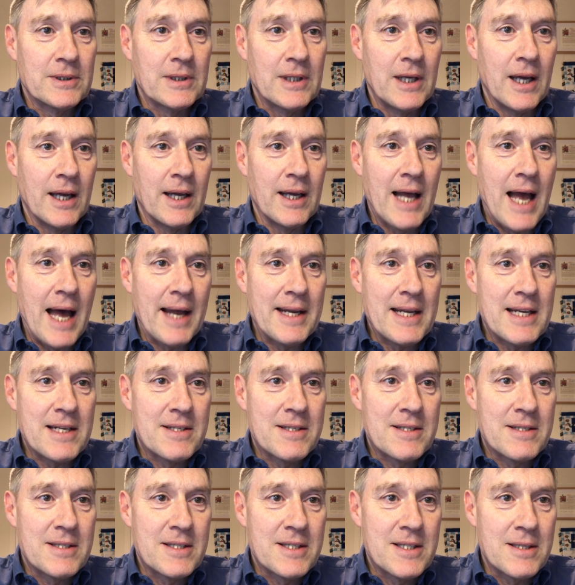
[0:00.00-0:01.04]
and
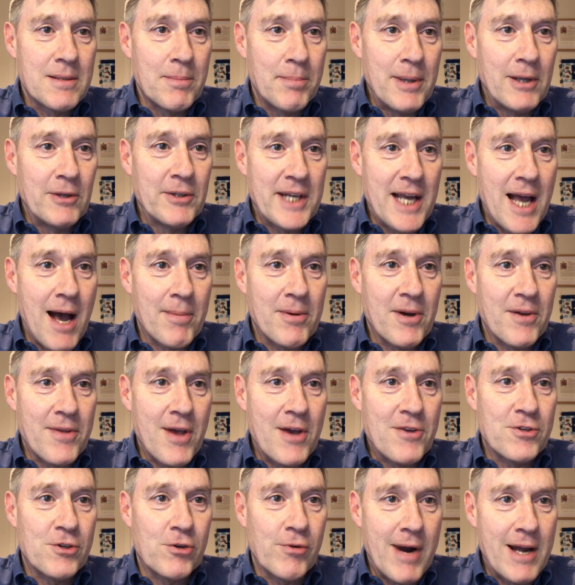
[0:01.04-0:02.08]
it's the building up of
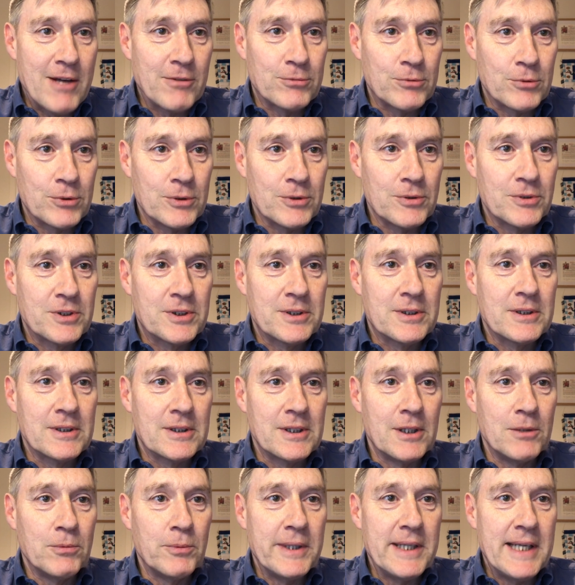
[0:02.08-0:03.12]
those ground rules
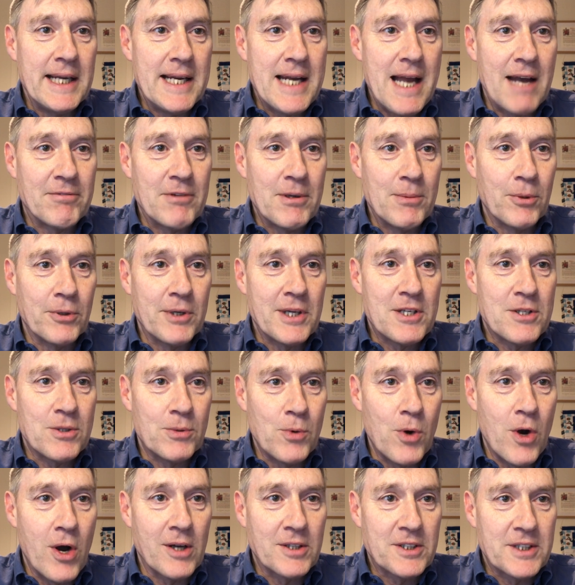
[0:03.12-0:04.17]
that we need everybody to
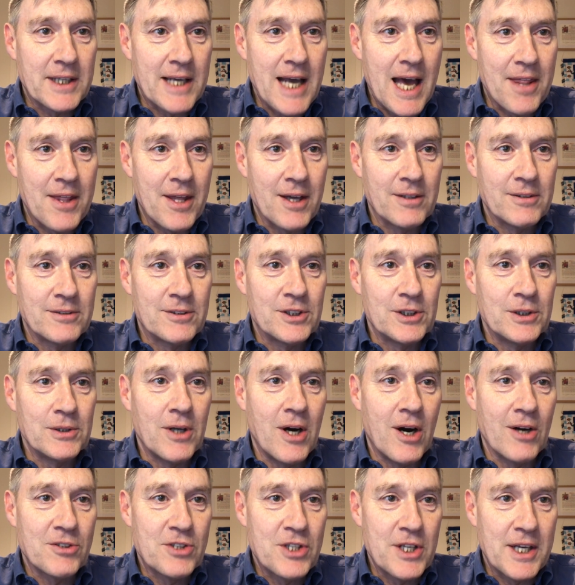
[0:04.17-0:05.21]
work together to
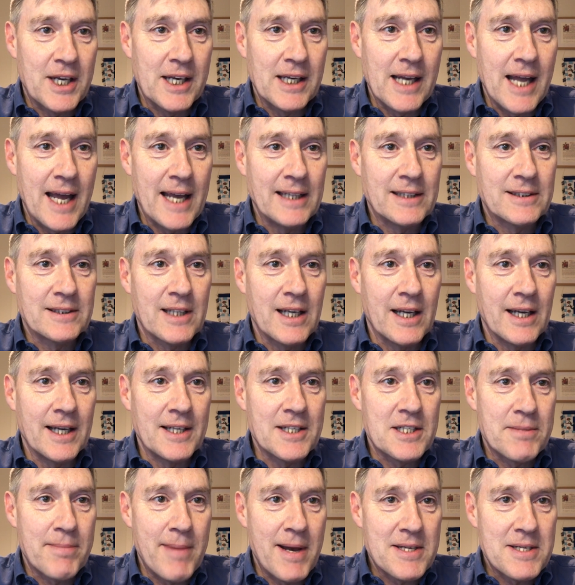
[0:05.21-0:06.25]
articulate
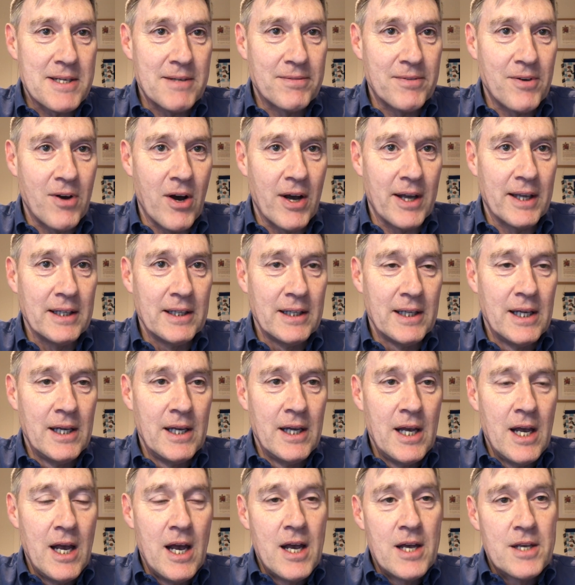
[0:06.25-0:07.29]
and specify,
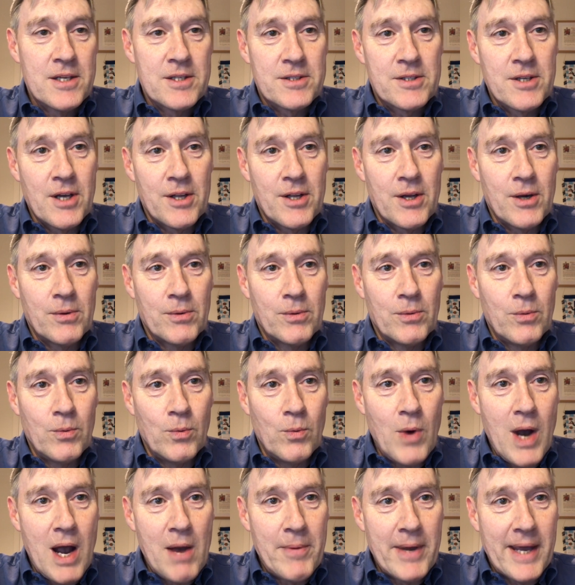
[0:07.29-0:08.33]
so that
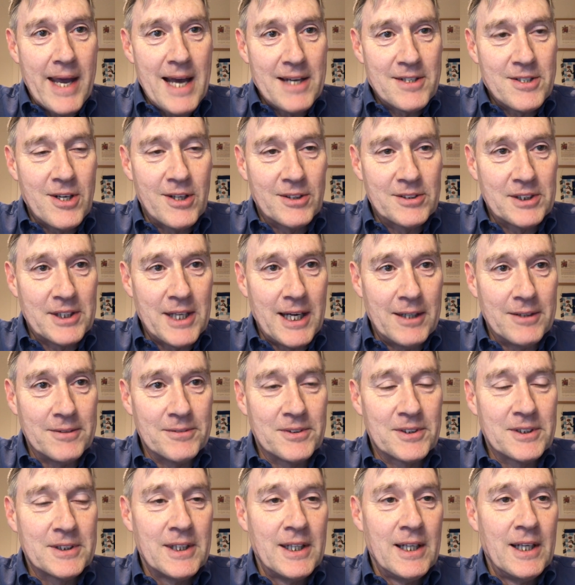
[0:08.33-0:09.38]
where we get
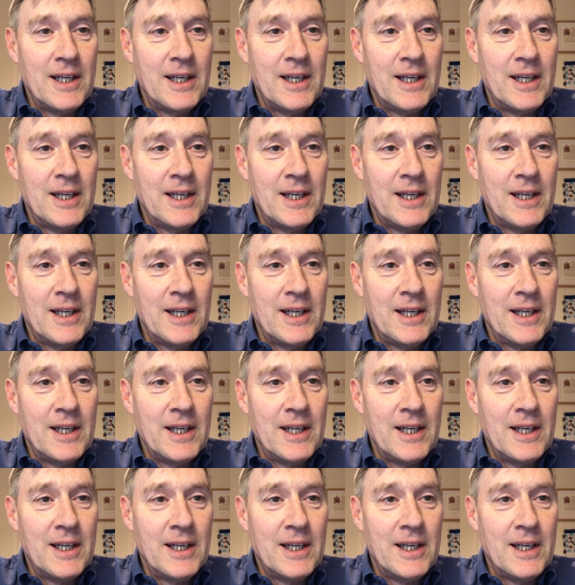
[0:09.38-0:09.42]
ourselves